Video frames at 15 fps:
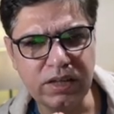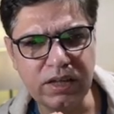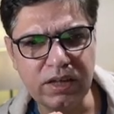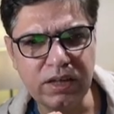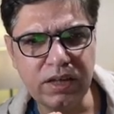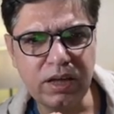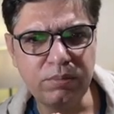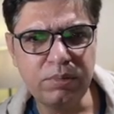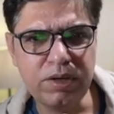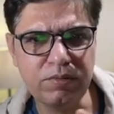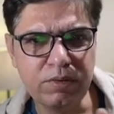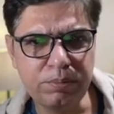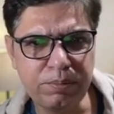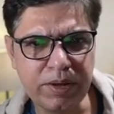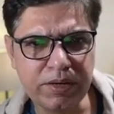Can be
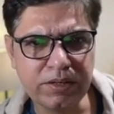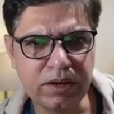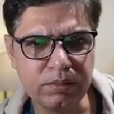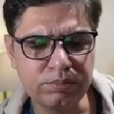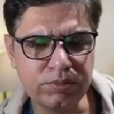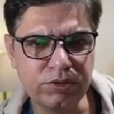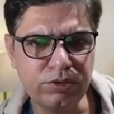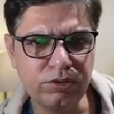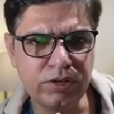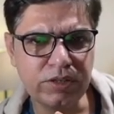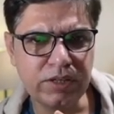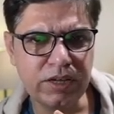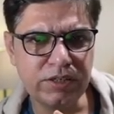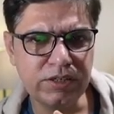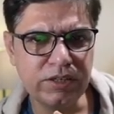even picked up during
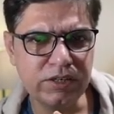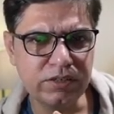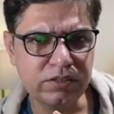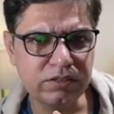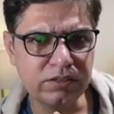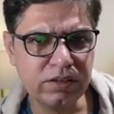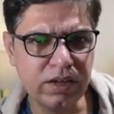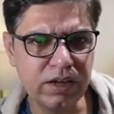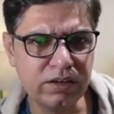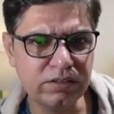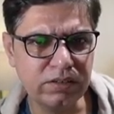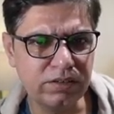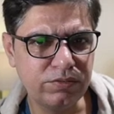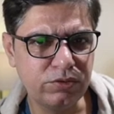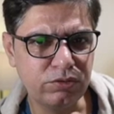the antenatal
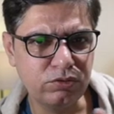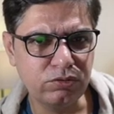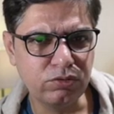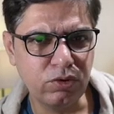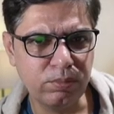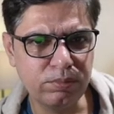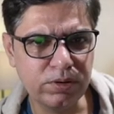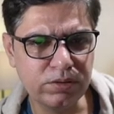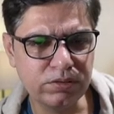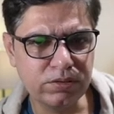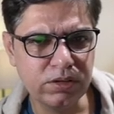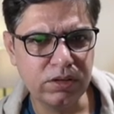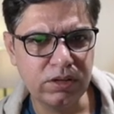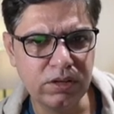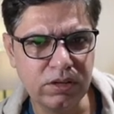scans, and if you do
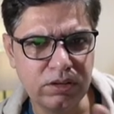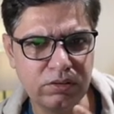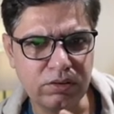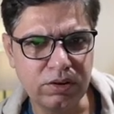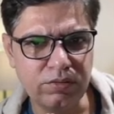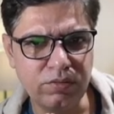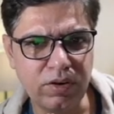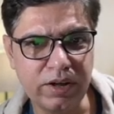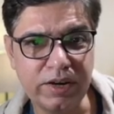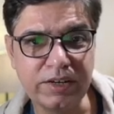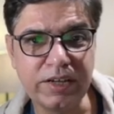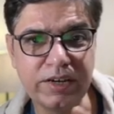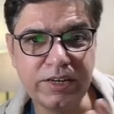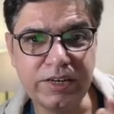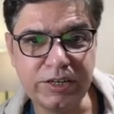Dopplers, you can find
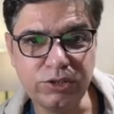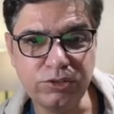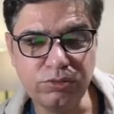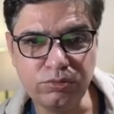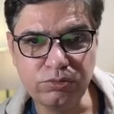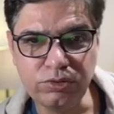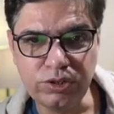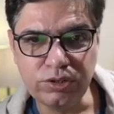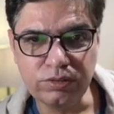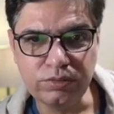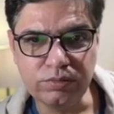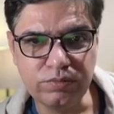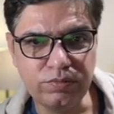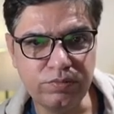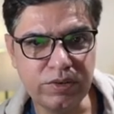it can lead to
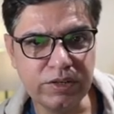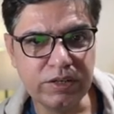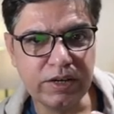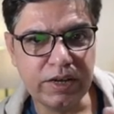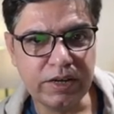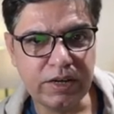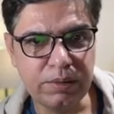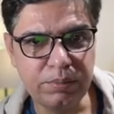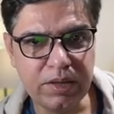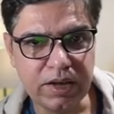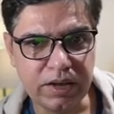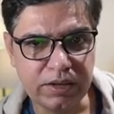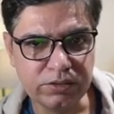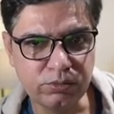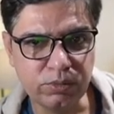fetal
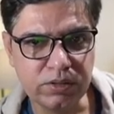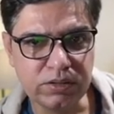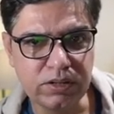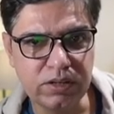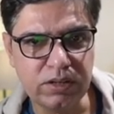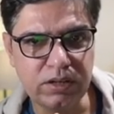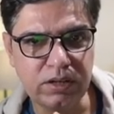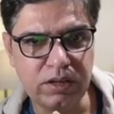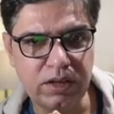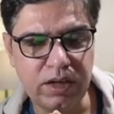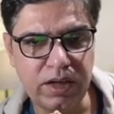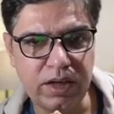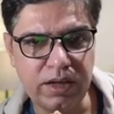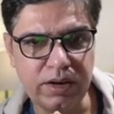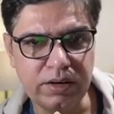anemia as well,
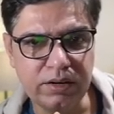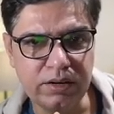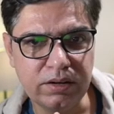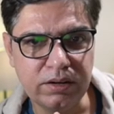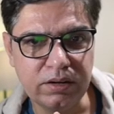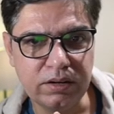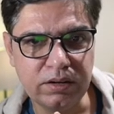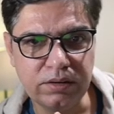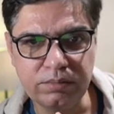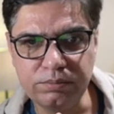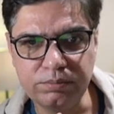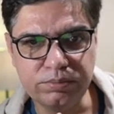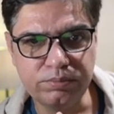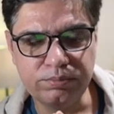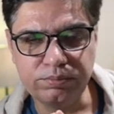and
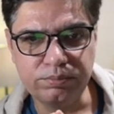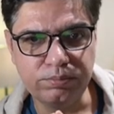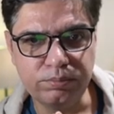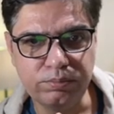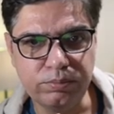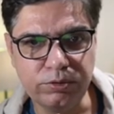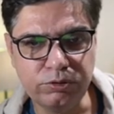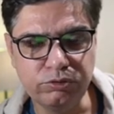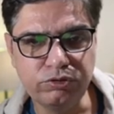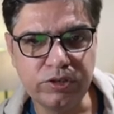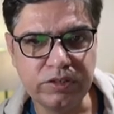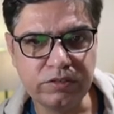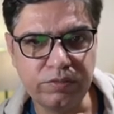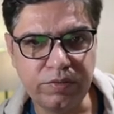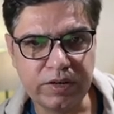
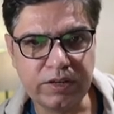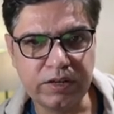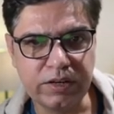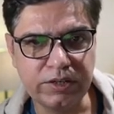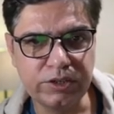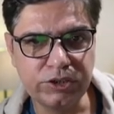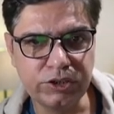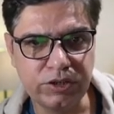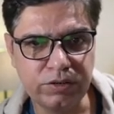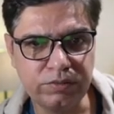usually is a fatal condition.